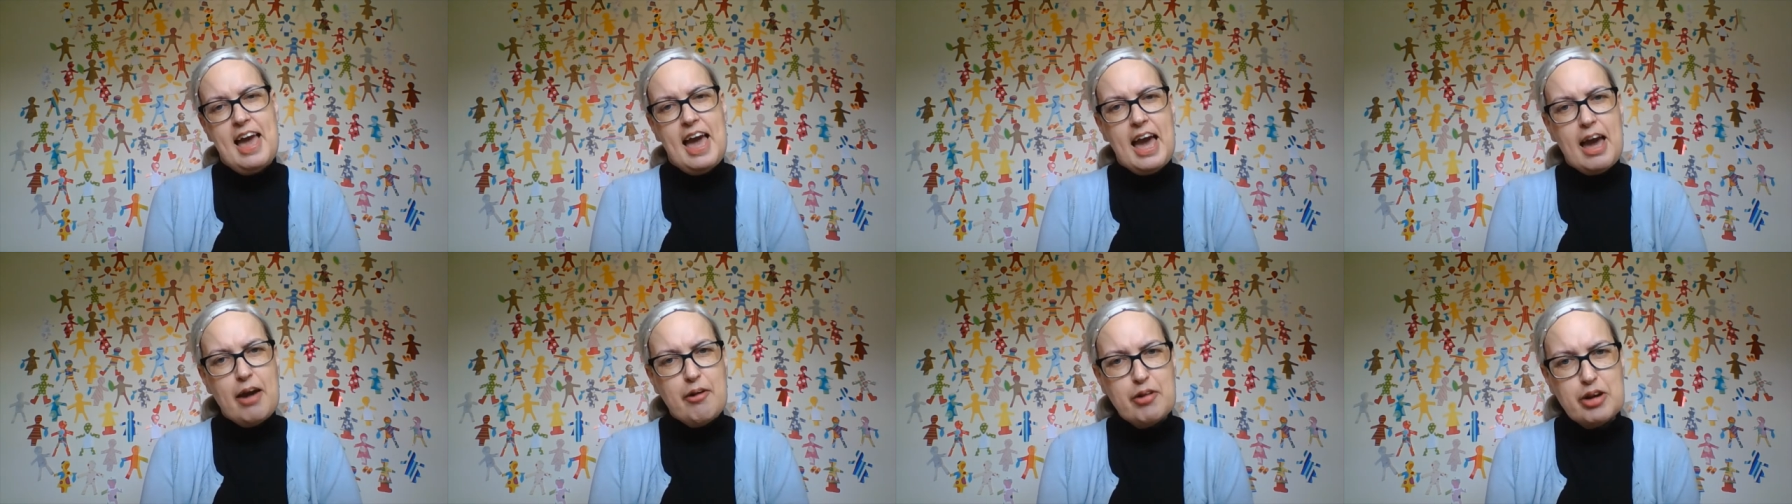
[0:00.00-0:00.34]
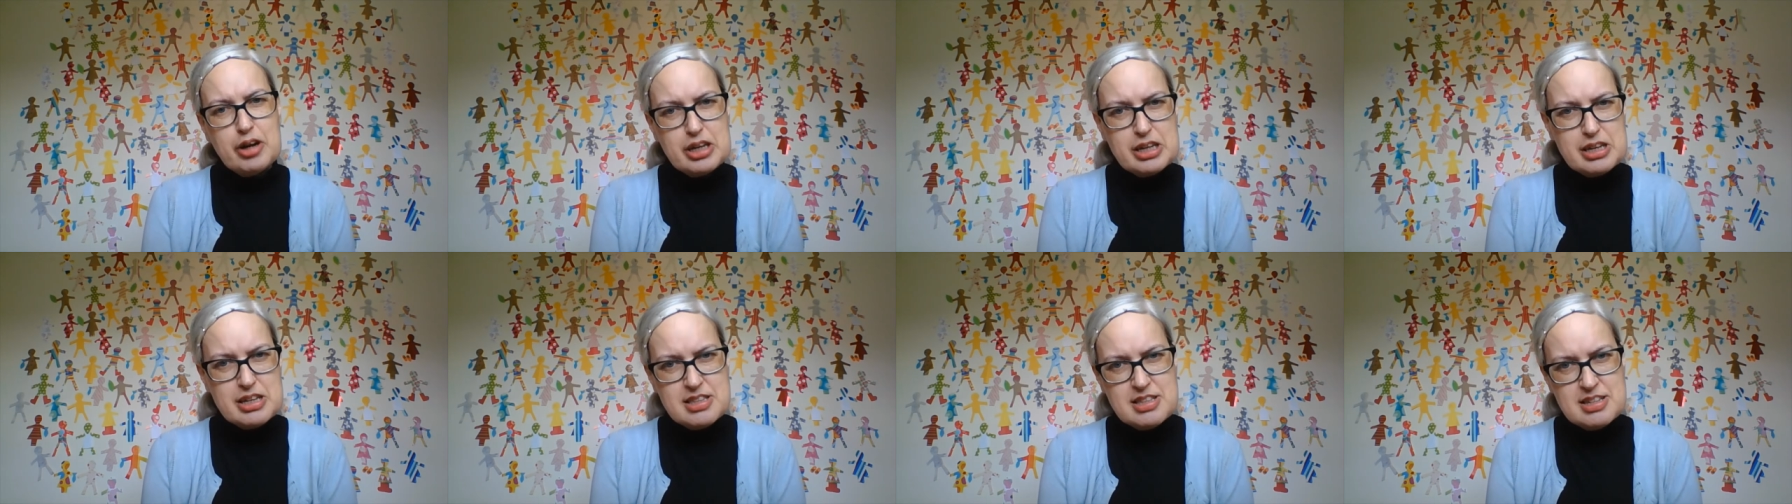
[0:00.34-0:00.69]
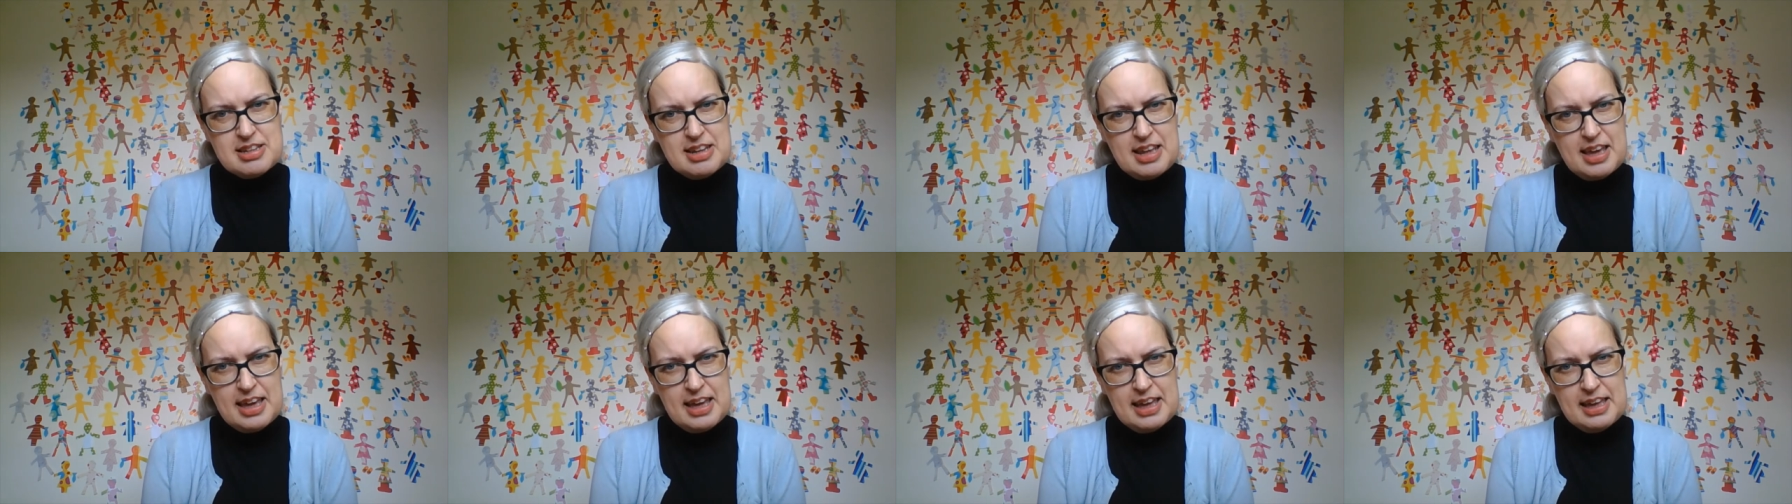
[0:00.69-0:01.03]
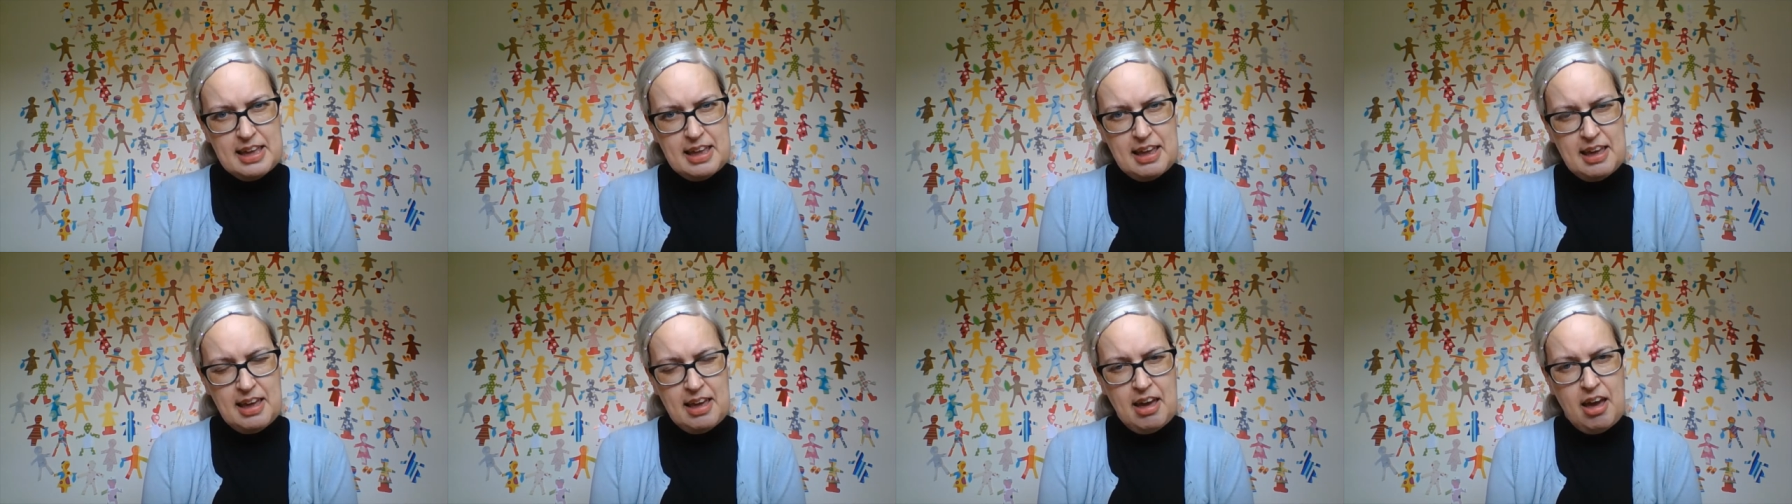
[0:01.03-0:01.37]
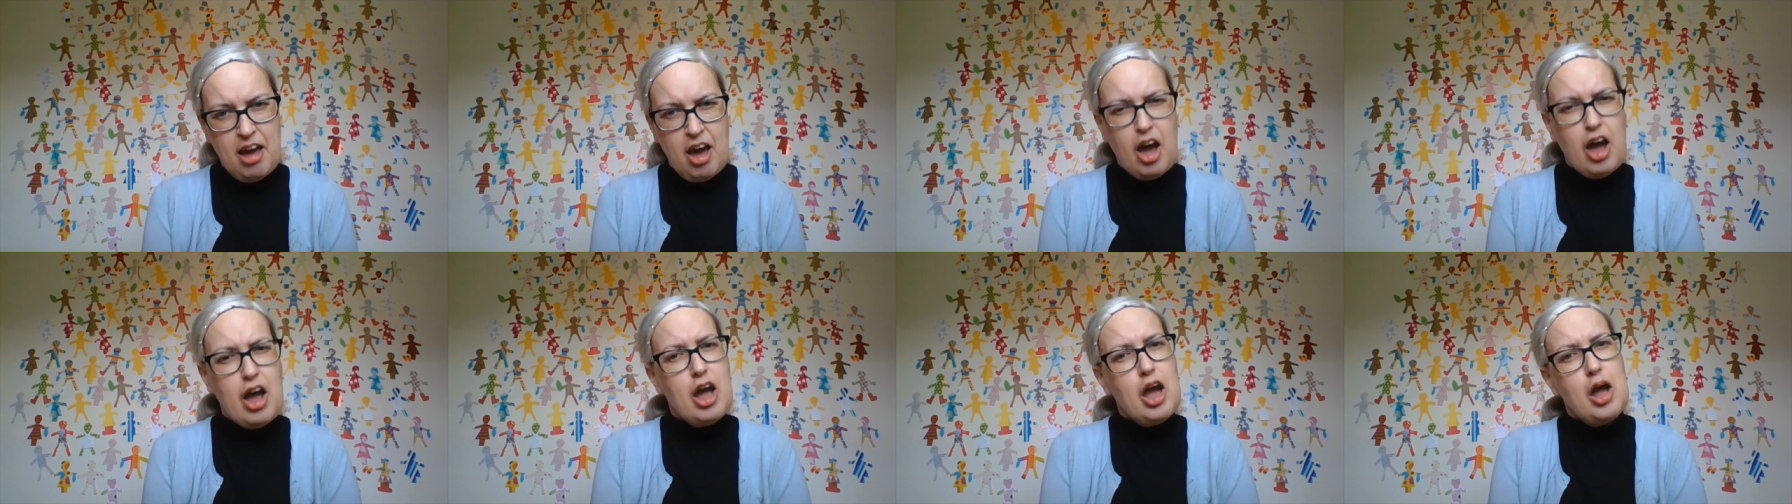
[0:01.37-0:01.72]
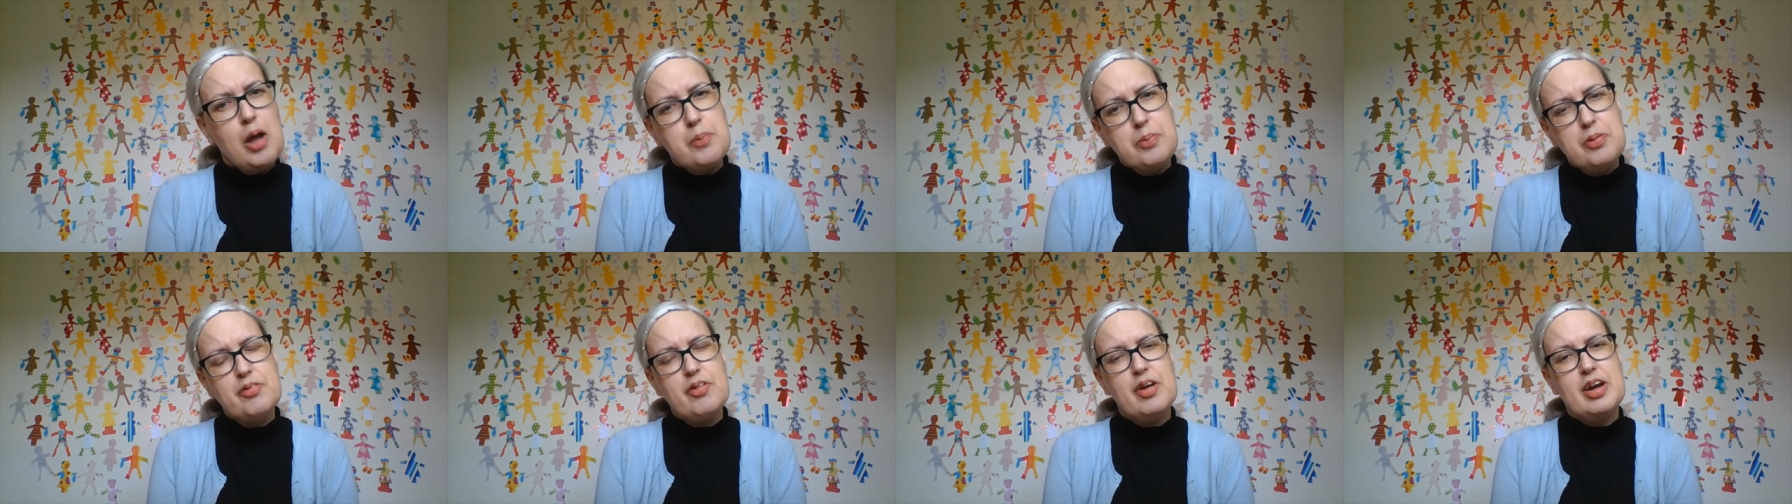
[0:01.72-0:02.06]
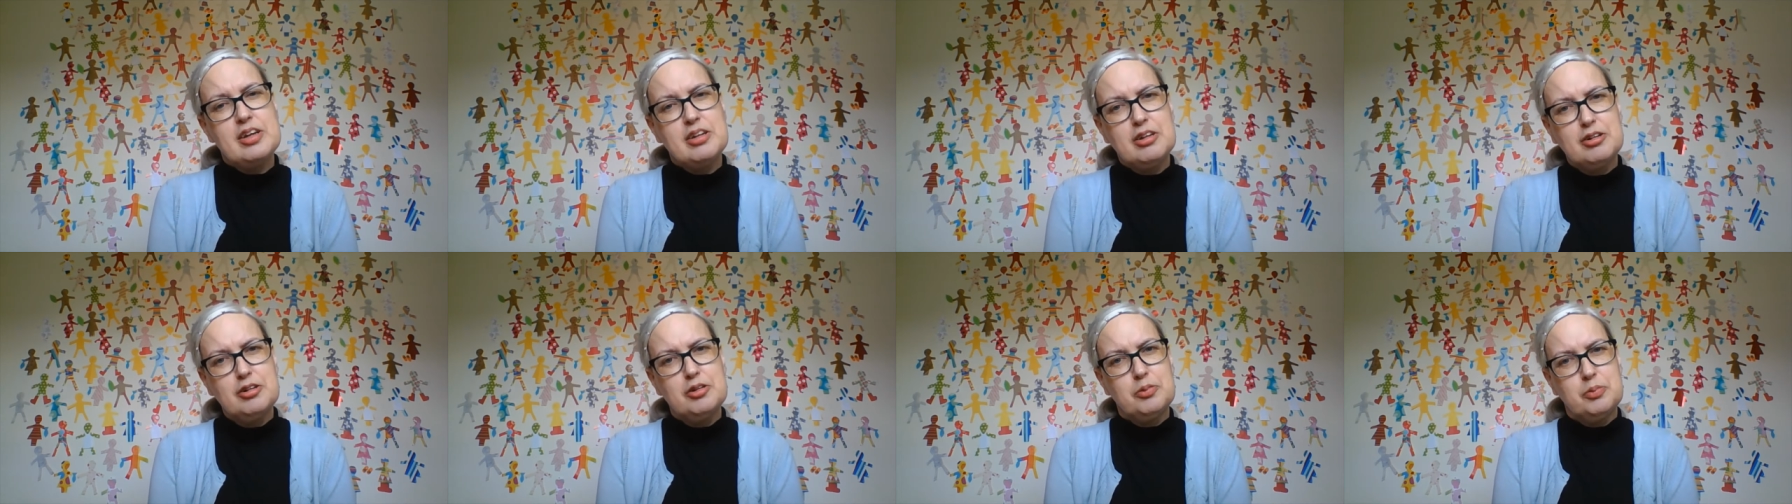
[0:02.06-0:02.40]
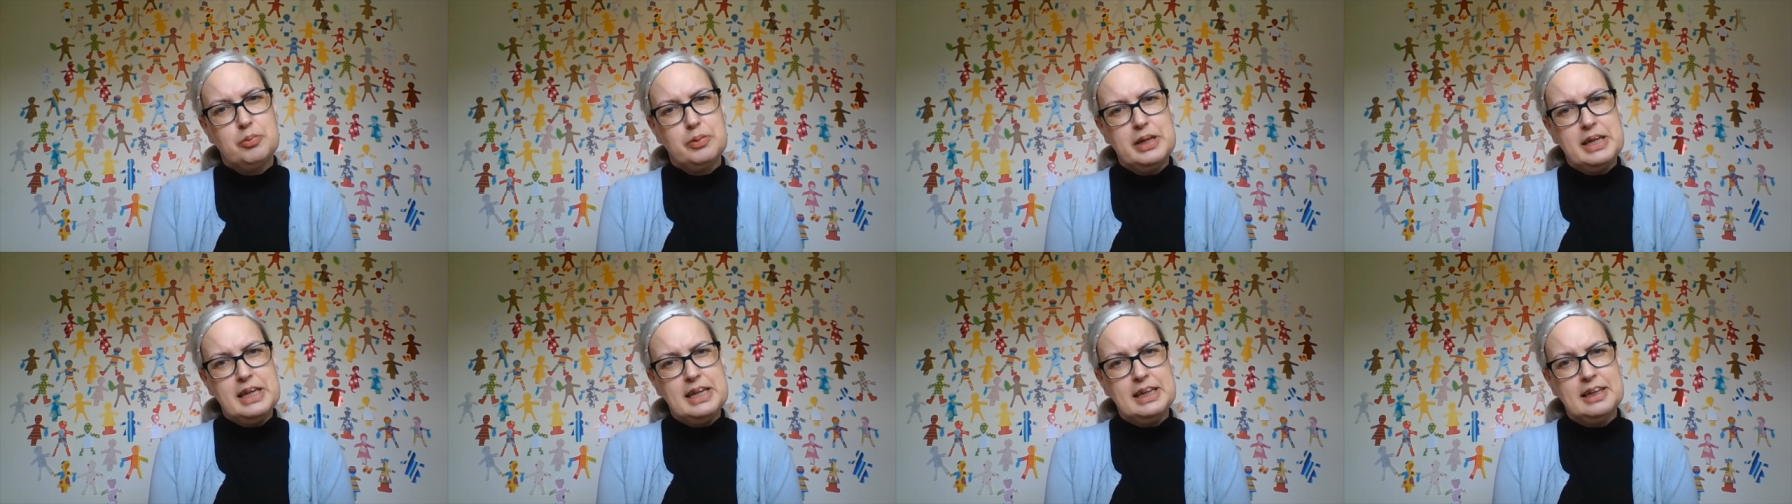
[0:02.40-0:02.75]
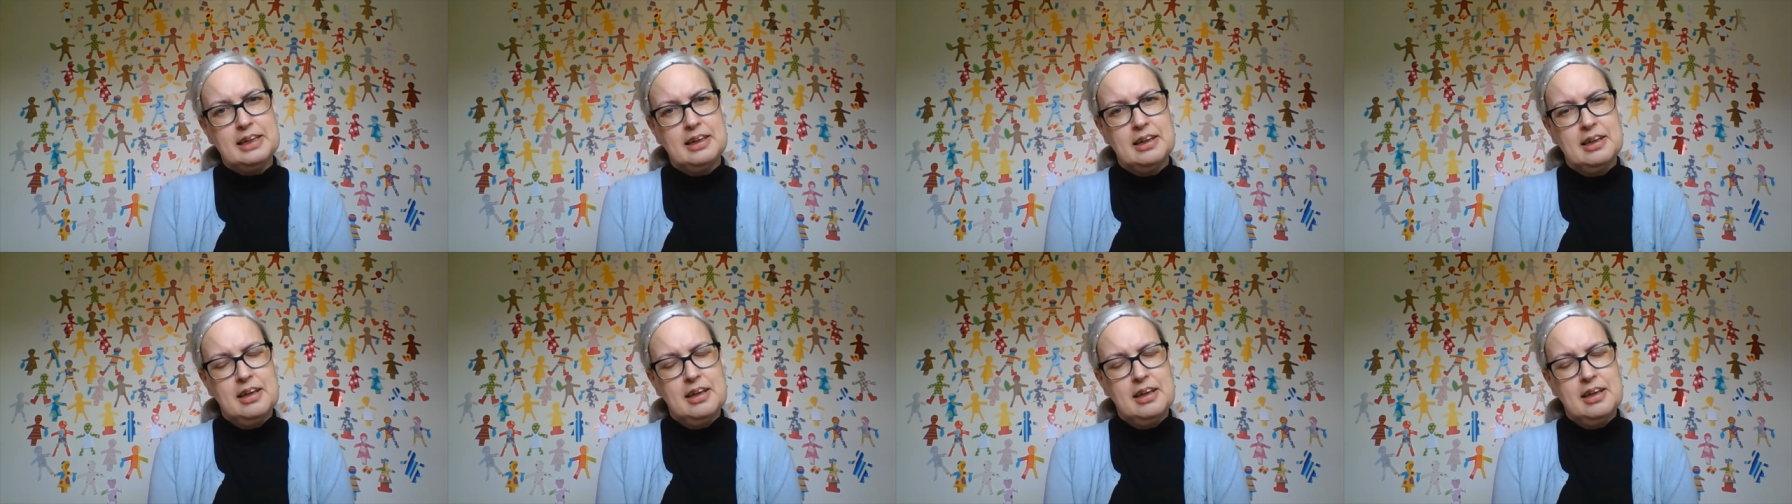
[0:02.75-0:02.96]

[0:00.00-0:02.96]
How are you today? I hope you've had a good week.